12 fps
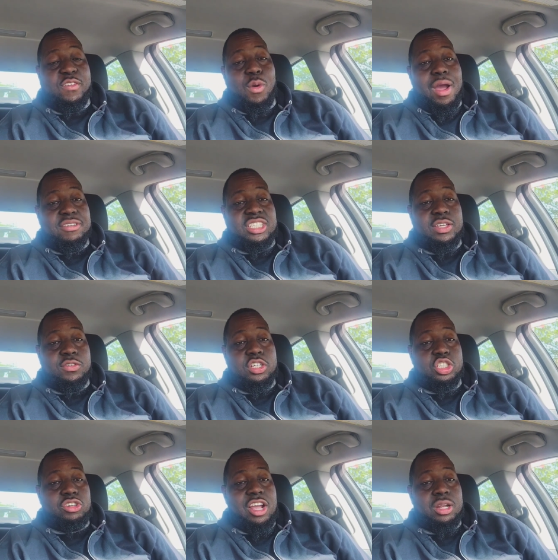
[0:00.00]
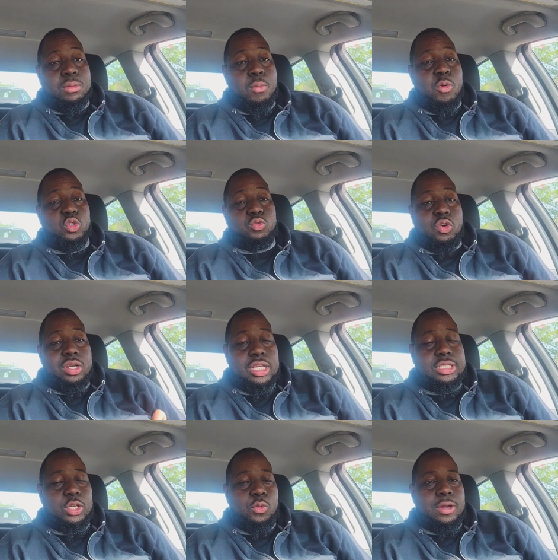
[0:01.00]
wide receiver in this draft and the most
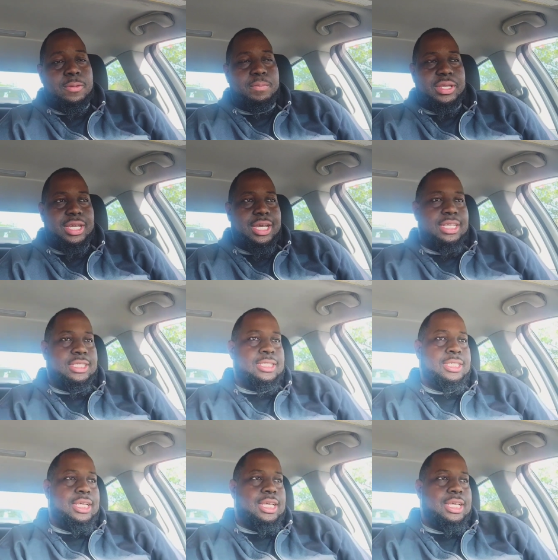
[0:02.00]
realistic one because